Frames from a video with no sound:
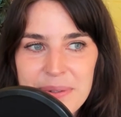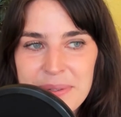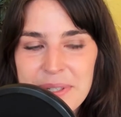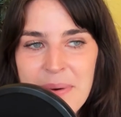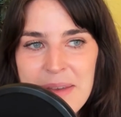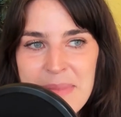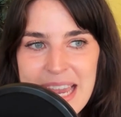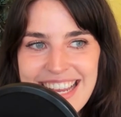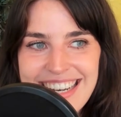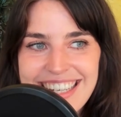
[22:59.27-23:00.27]
So I
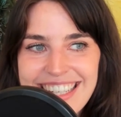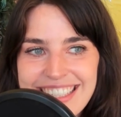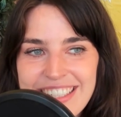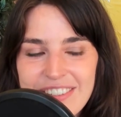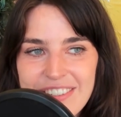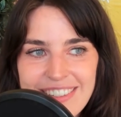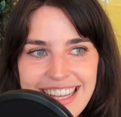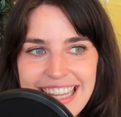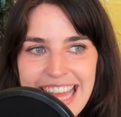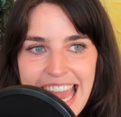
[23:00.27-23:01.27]
made little
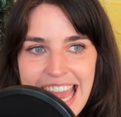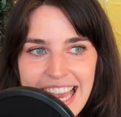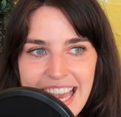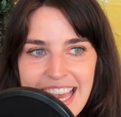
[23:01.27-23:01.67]
clay